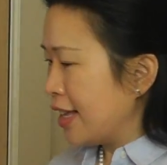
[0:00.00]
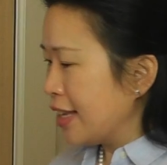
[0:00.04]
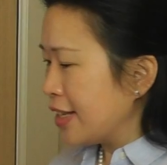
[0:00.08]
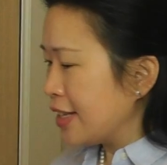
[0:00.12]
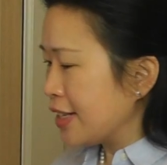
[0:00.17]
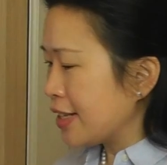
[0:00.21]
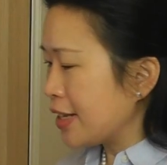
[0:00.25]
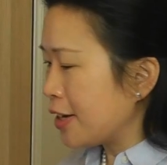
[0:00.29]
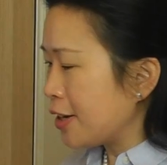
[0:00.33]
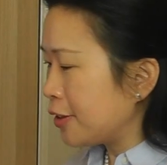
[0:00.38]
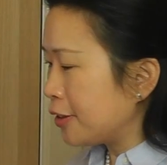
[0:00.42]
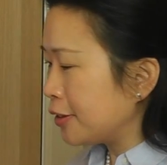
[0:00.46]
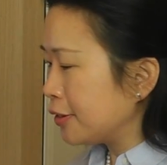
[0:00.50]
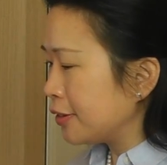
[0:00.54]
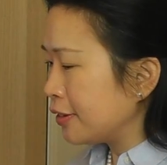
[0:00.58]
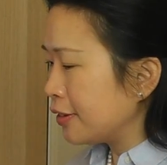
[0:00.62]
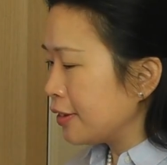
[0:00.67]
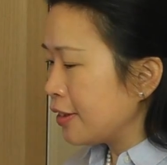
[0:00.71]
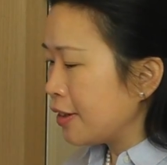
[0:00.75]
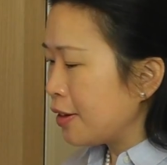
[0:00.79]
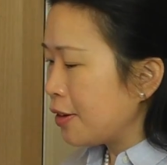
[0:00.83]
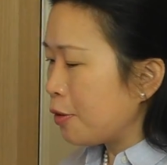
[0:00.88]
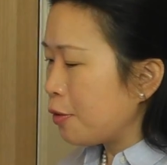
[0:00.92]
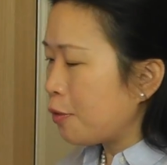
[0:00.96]
So
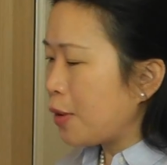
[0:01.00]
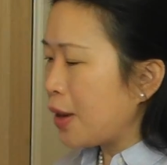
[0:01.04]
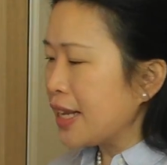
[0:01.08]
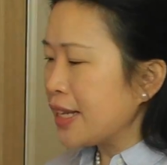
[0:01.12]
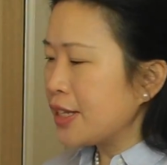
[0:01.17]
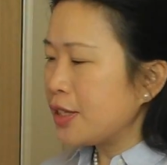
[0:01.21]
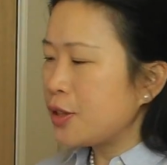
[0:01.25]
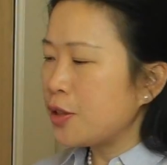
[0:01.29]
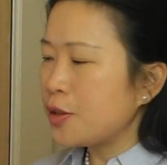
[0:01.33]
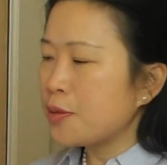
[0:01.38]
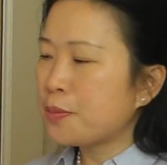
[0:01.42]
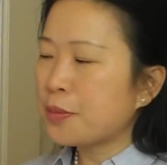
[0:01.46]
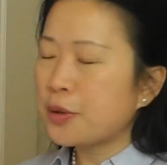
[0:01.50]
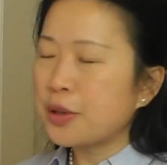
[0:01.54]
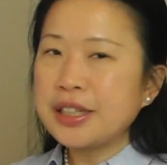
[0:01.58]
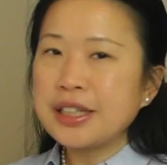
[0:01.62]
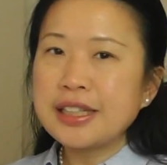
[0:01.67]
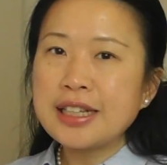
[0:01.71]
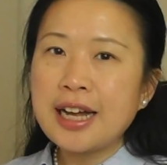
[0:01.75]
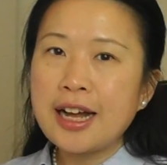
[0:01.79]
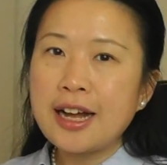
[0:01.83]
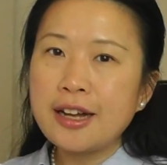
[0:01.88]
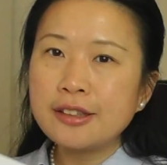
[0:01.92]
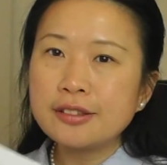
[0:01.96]
once you print
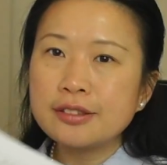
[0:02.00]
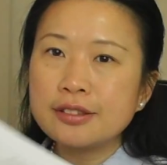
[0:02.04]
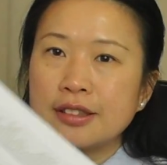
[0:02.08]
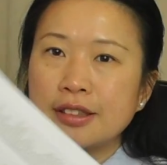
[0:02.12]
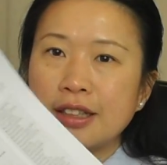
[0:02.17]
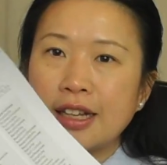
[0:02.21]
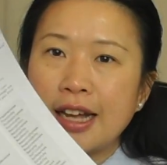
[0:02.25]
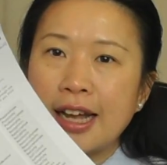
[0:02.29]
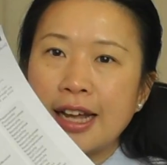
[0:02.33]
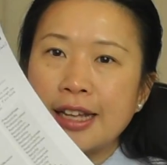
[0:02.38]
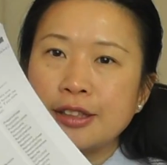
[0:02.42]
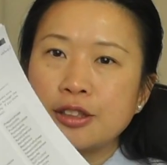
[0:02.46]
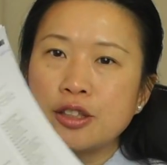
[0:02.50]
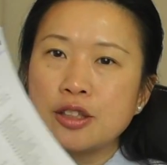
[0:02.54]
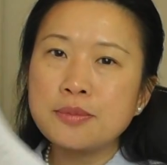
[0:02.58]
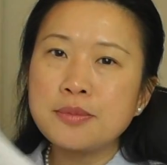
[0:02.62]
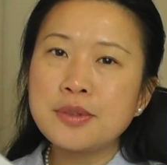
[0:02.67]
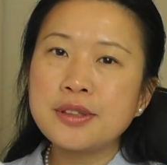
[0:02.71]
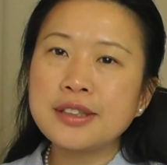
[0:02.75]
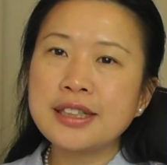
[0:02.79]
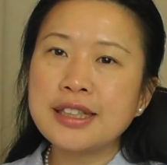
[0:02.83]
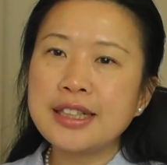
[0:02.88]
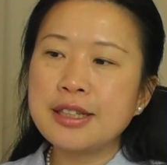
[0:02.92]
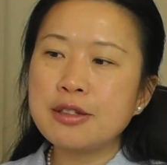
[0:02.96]
out, I
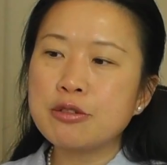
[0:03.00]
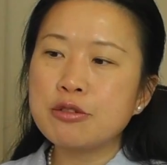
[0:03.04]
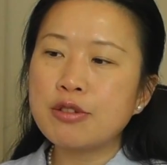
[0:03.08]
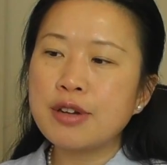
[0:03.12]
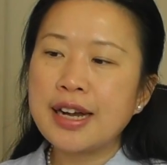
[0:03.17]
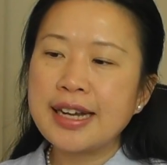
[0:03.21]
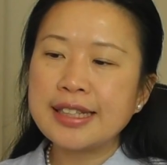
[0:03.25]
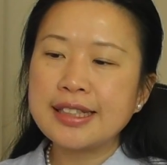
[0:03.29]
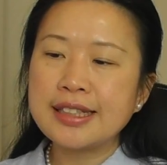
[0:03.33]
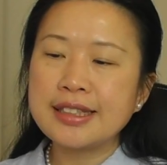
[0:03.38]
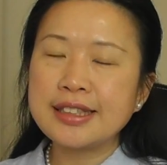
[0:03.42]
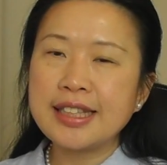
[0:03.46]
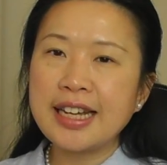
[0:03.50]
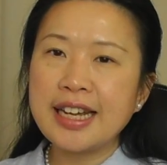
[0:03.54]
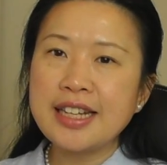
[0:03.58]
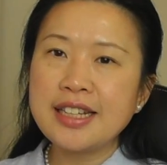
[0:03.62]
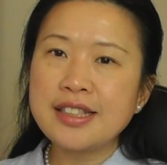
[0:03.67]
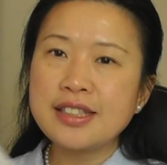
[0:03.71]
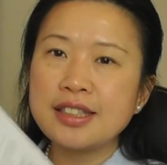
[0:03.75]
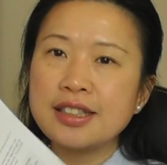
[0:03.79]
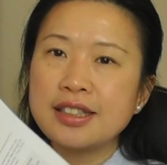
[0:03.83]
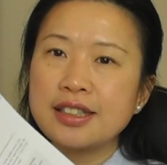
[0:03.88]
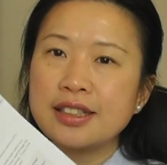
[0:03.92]
normally write a date,